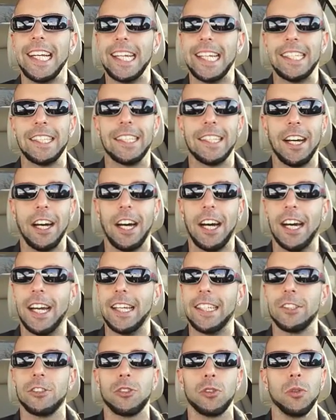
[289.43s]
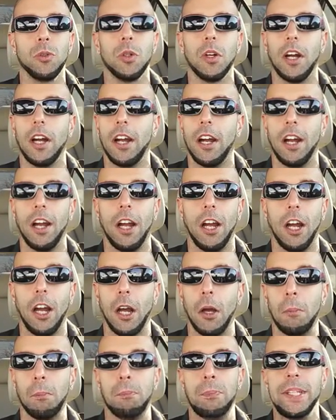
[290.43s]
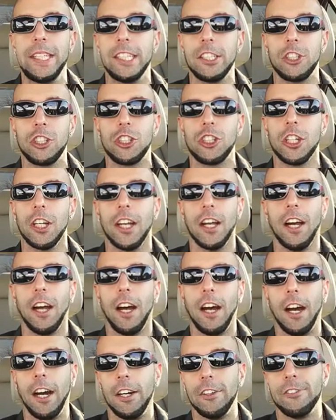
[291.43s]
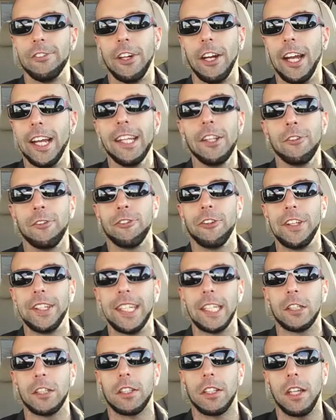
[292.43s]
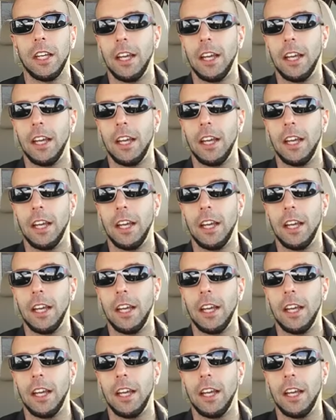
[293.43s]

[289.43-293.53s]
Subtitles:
into a beach of infinite